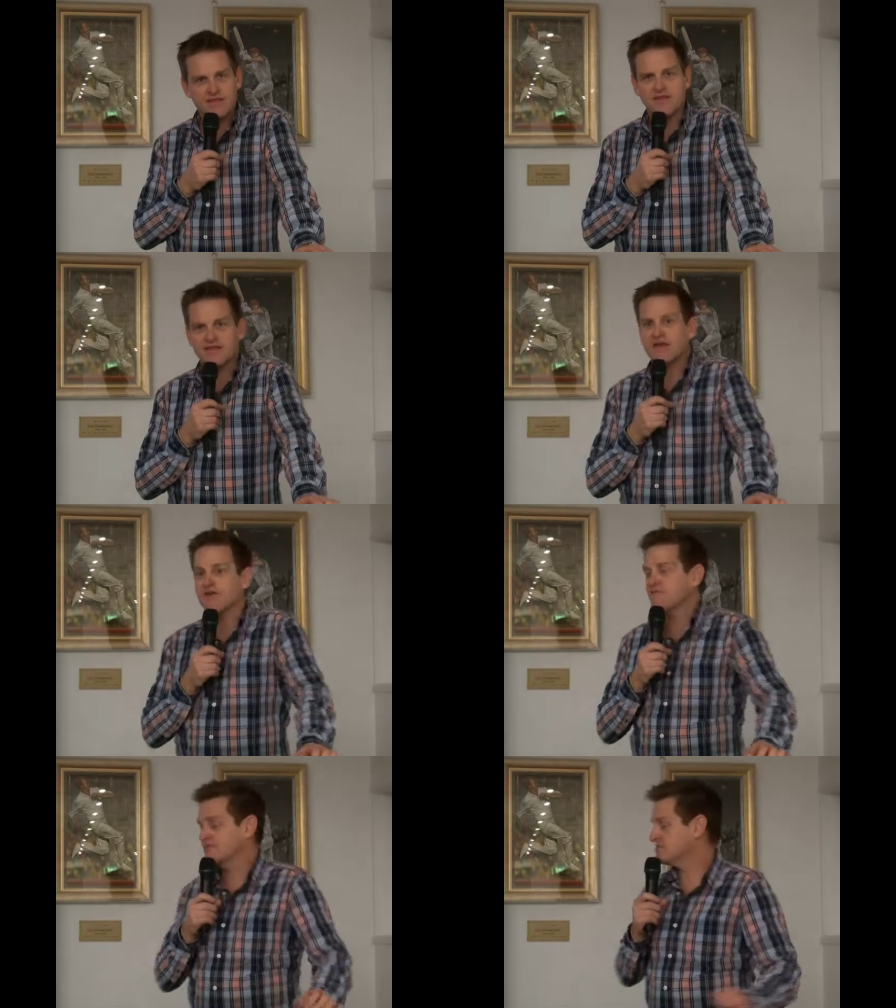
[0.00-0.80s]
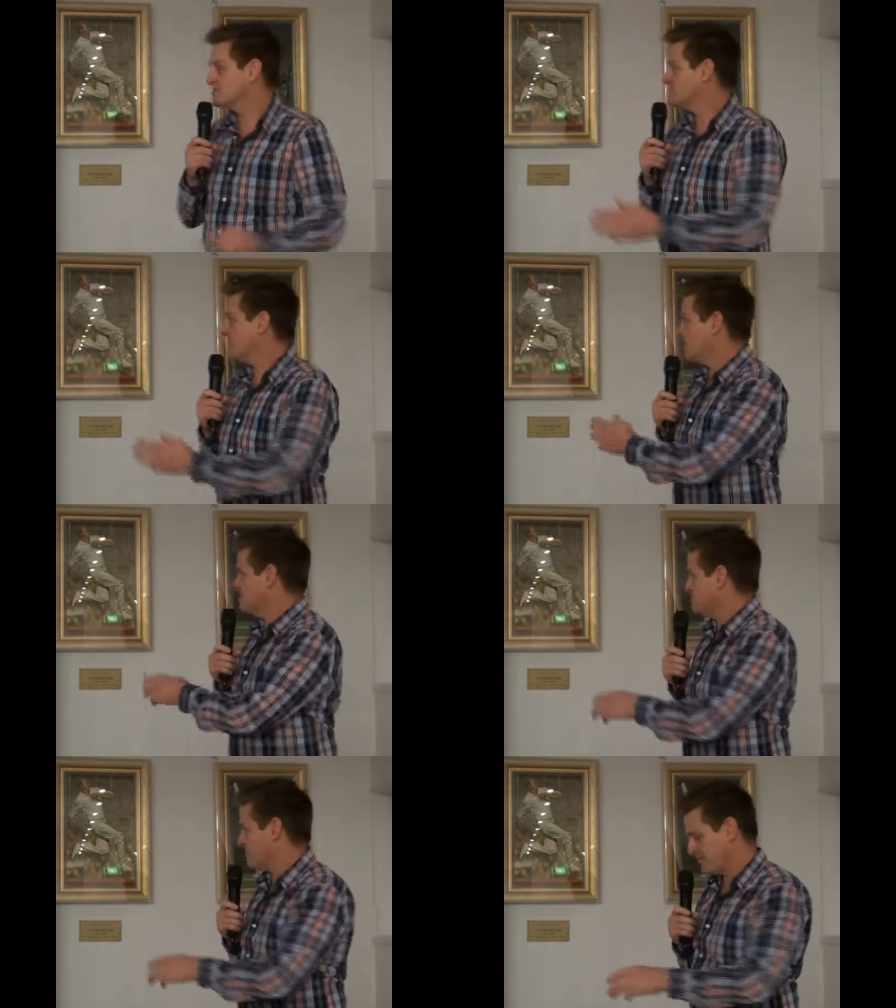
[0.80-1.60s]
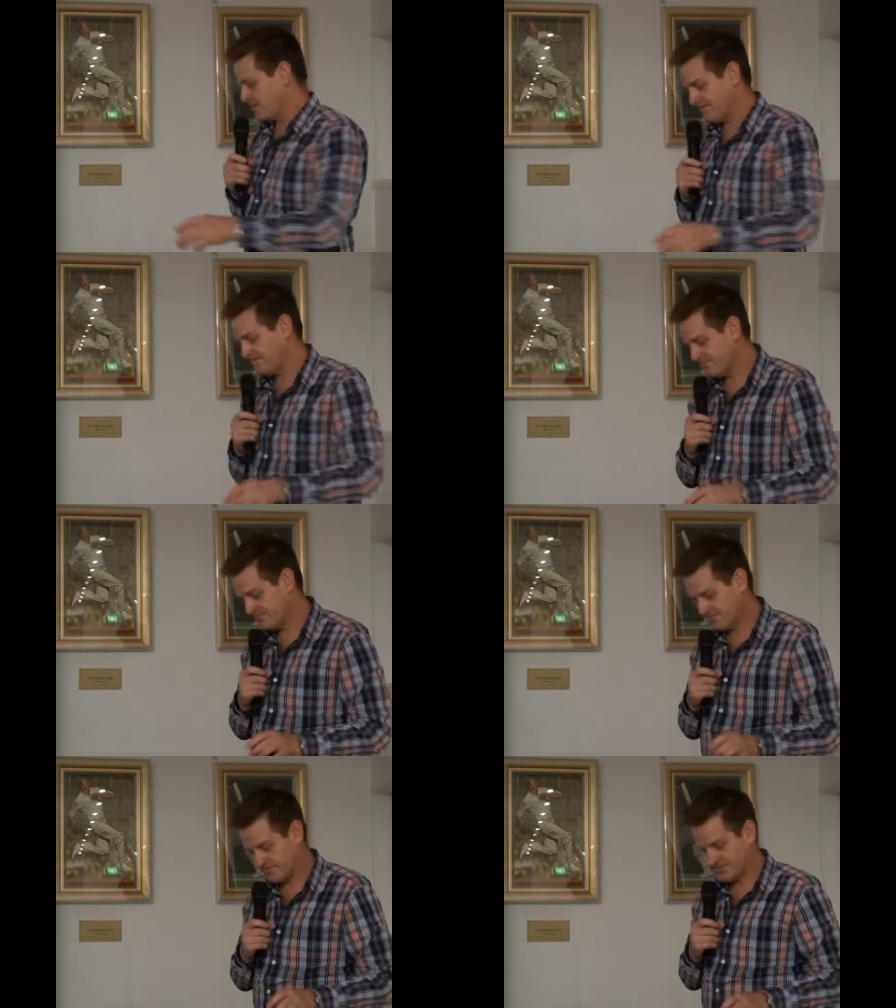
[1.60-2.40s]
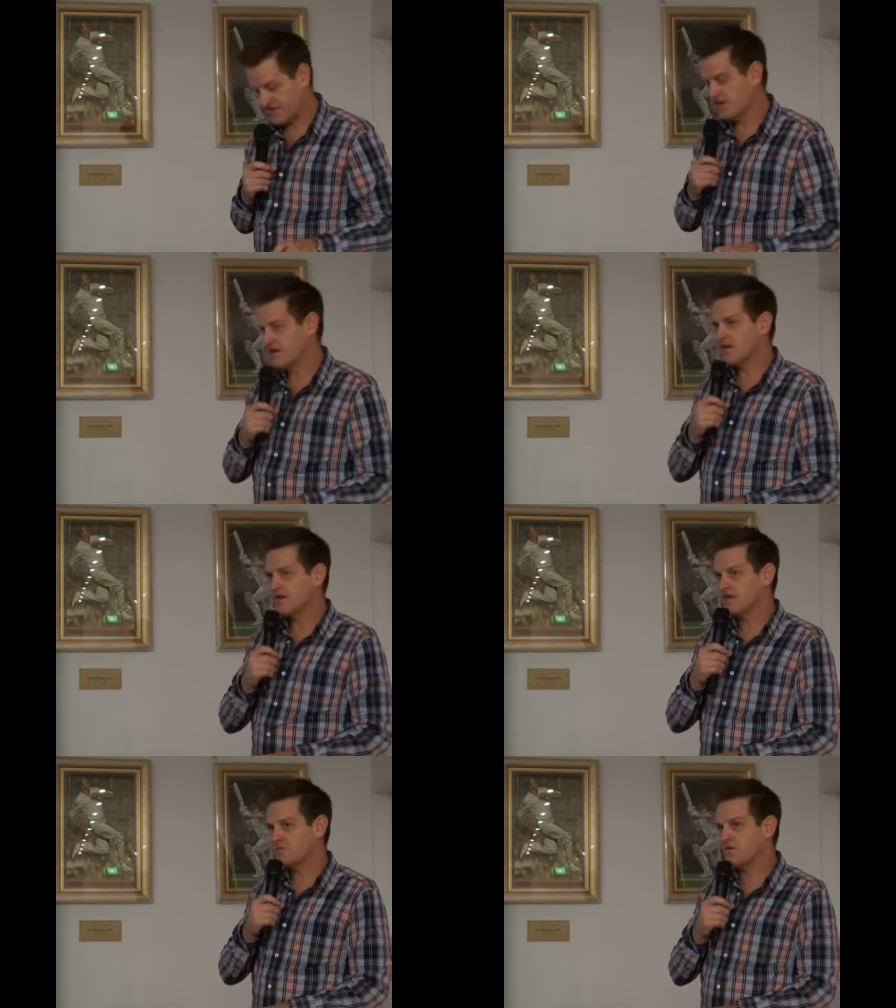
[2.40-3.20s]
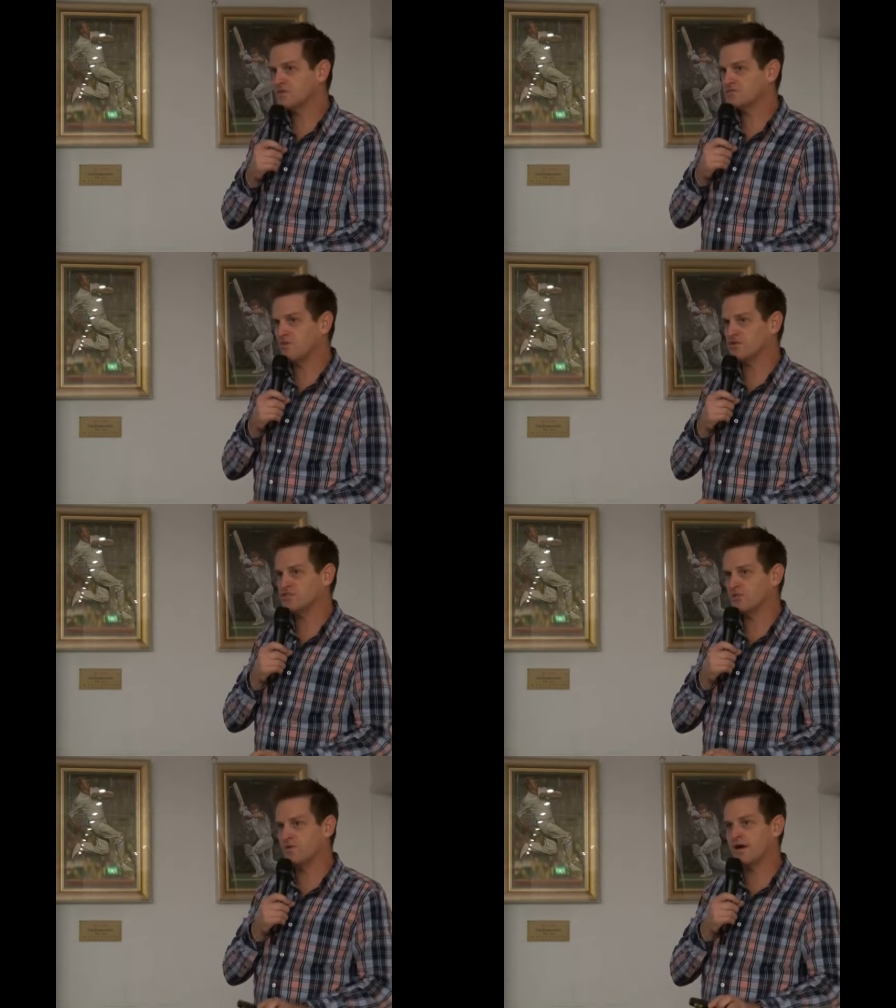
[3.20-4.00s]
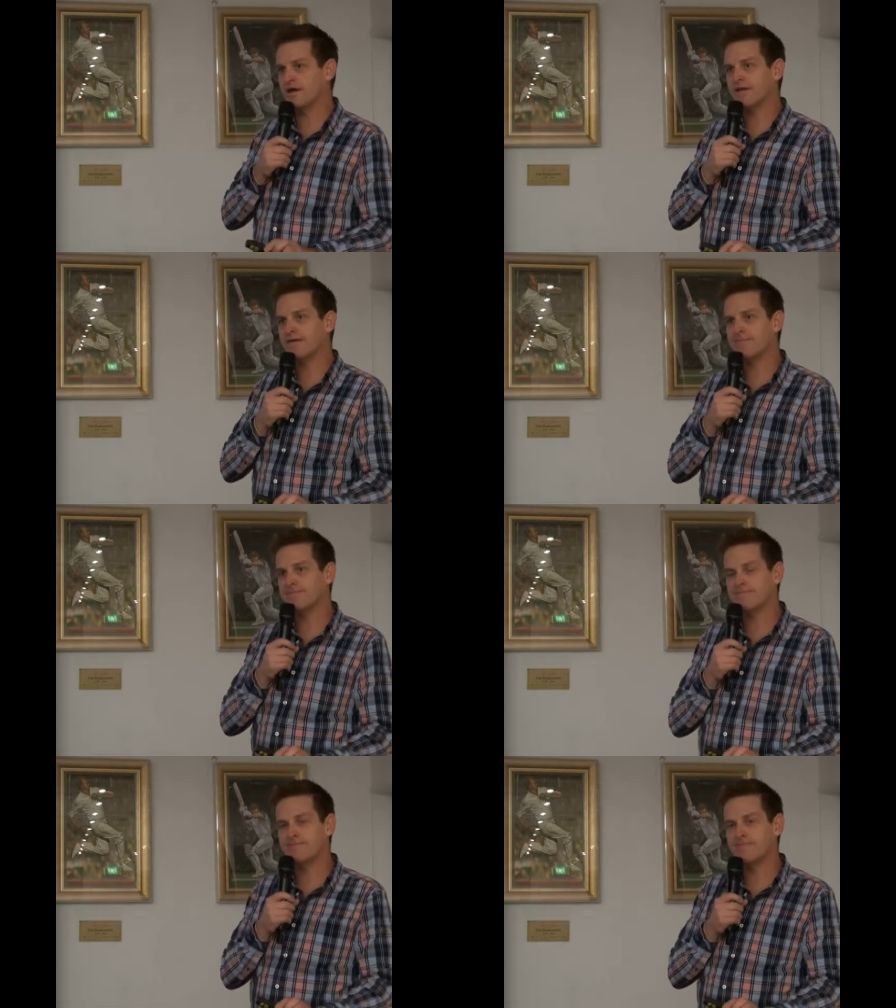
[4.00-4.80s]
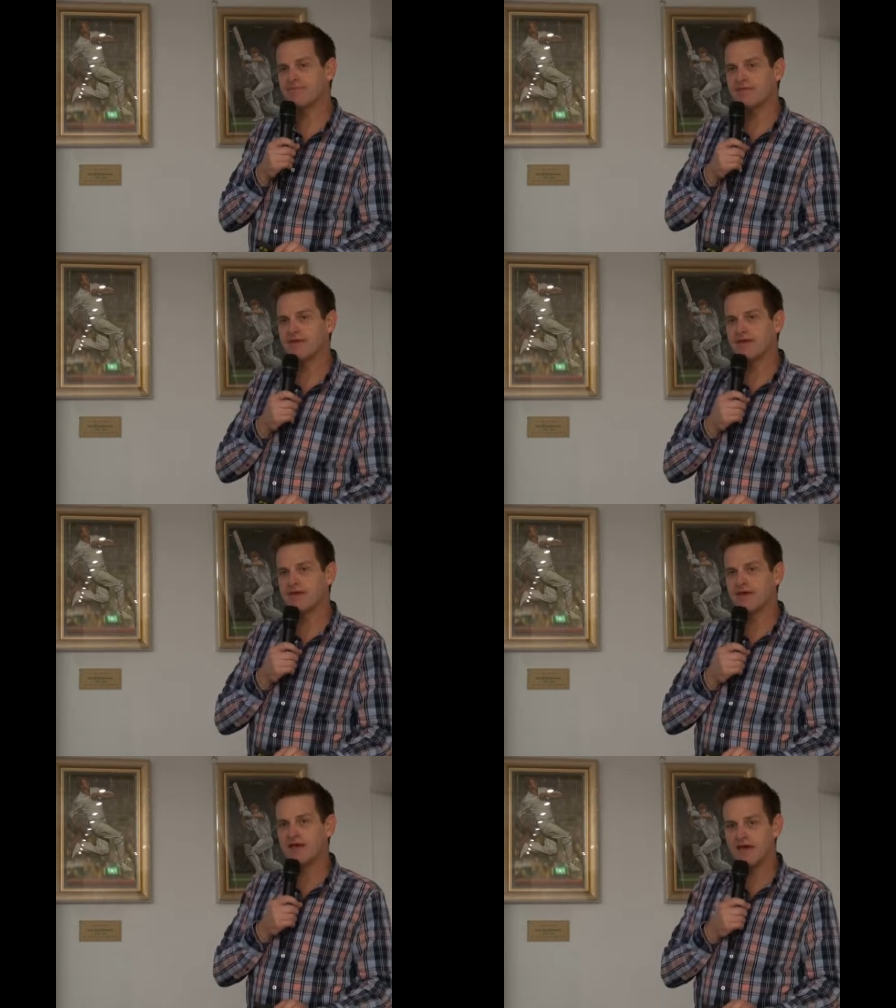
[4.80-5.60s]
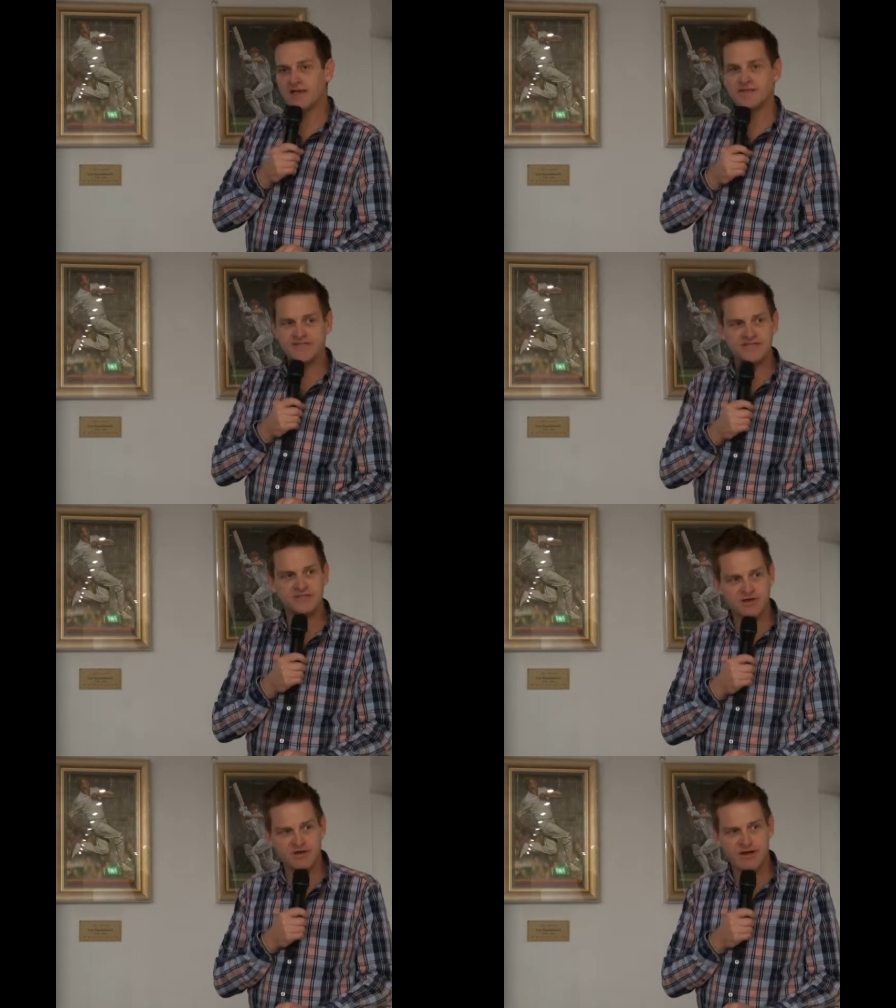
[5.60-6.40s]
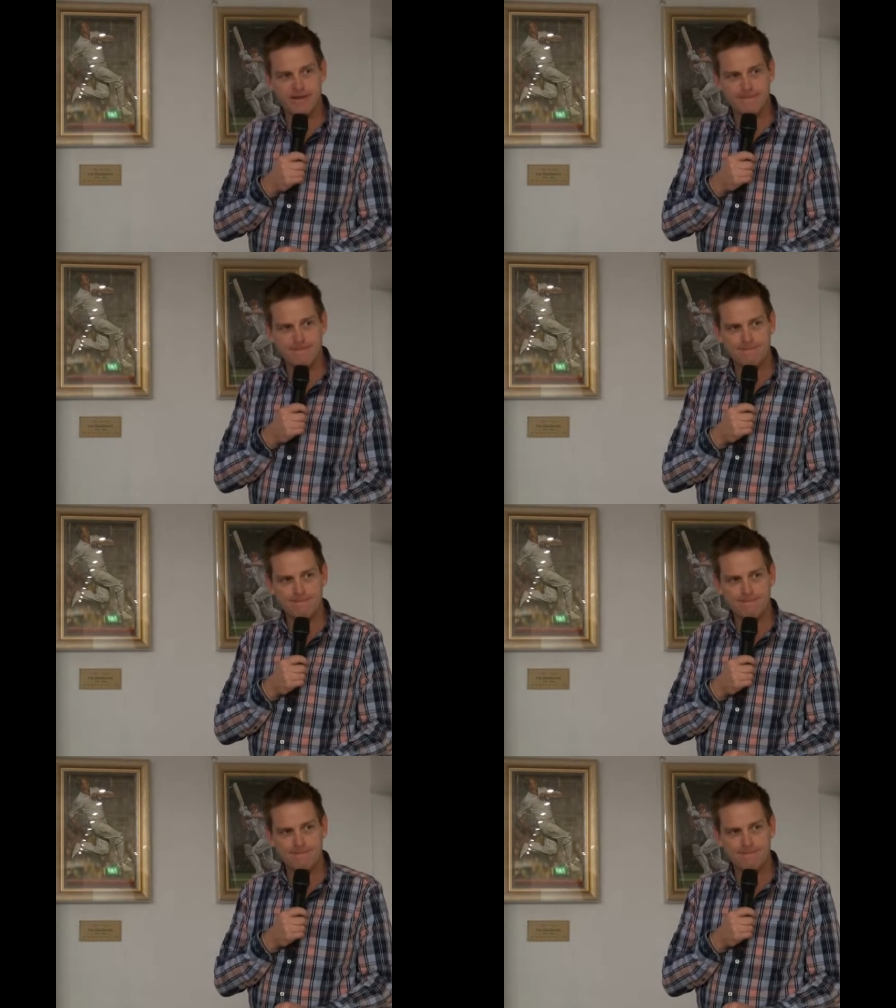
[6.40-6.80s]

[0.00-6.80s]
He let go of this little guy's brother. He was washed away, and he did die.